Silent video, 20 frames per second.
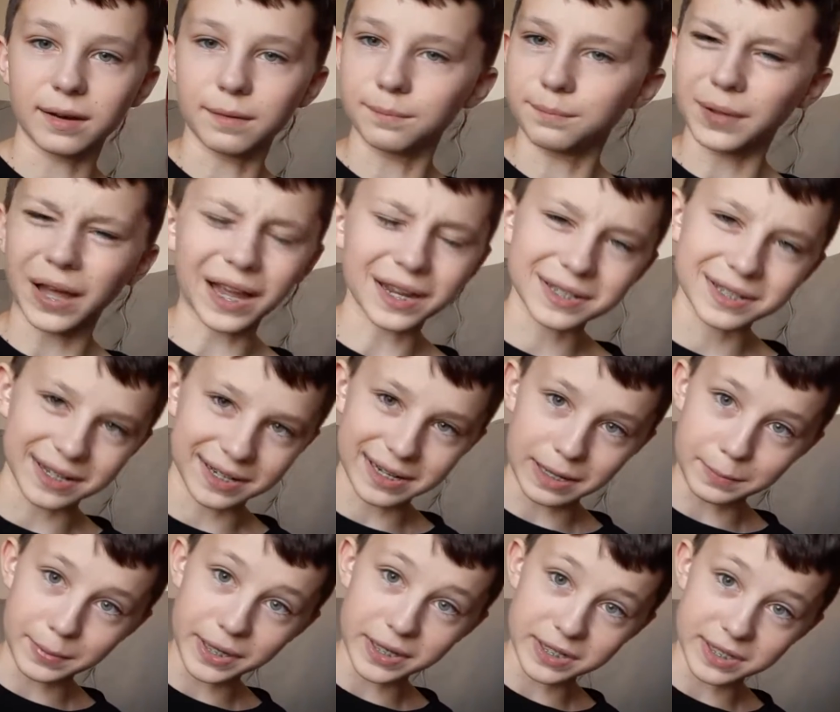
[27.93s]
Boxing
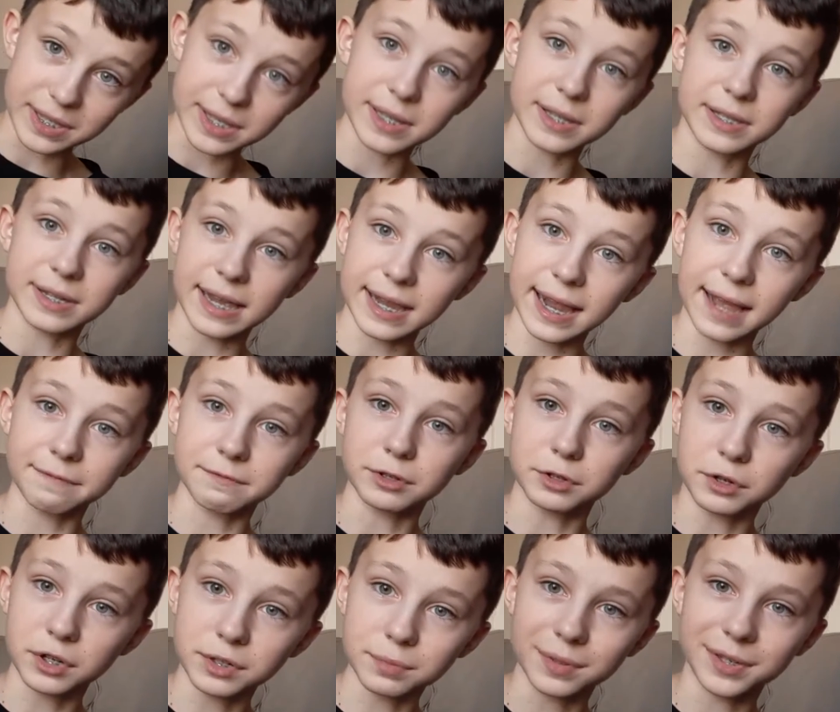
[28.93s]
Day is the day after
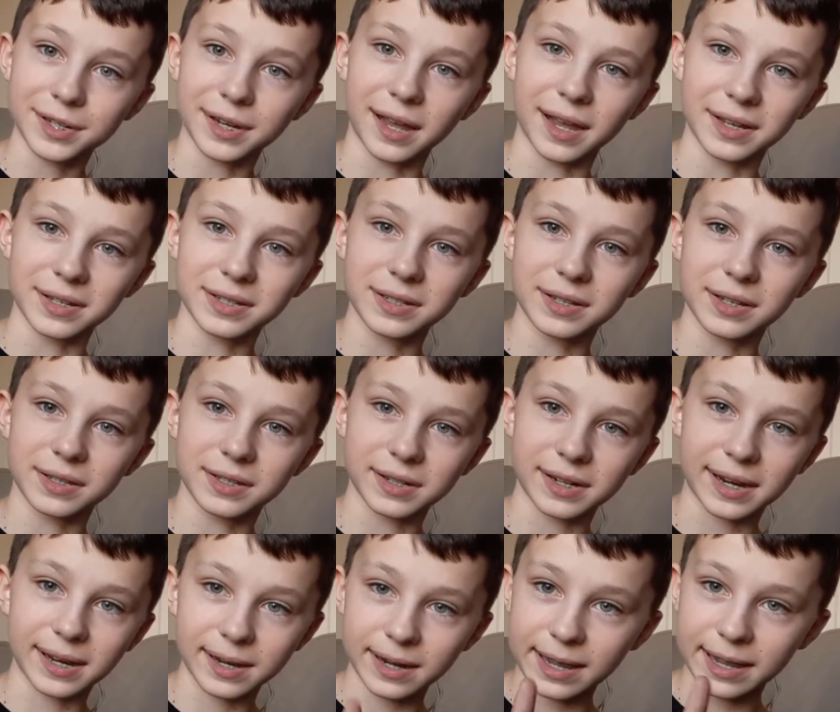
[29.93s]
Christmas, guys. It's a
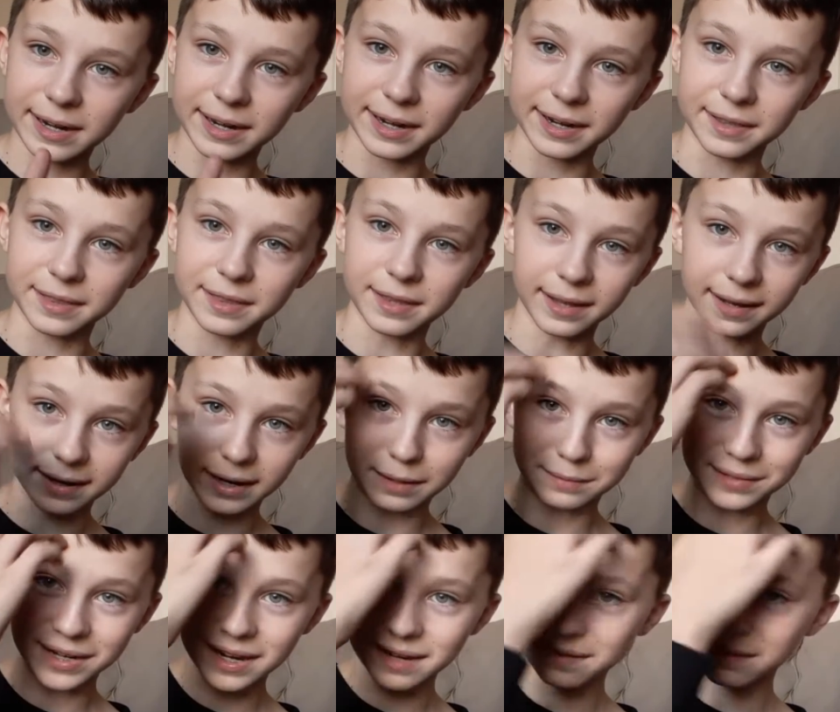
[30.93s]
Canadian thing. I'm
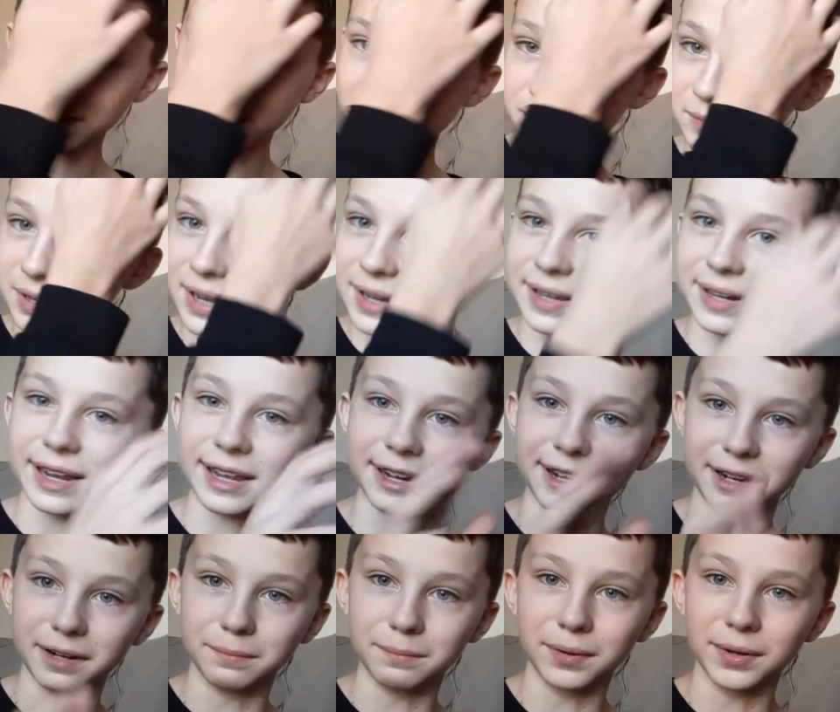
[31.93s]
not
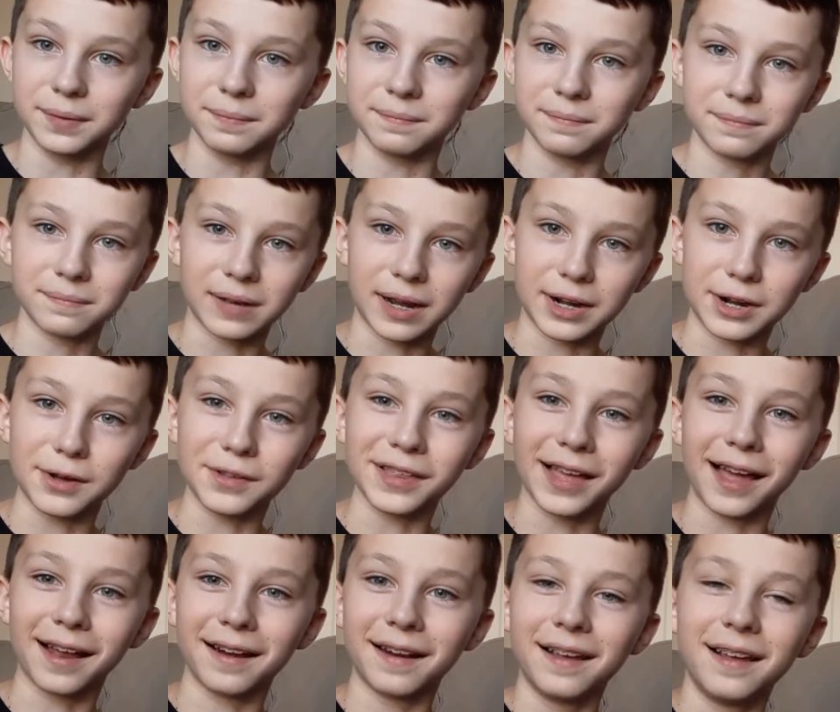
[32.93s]
Canadian, but I know that.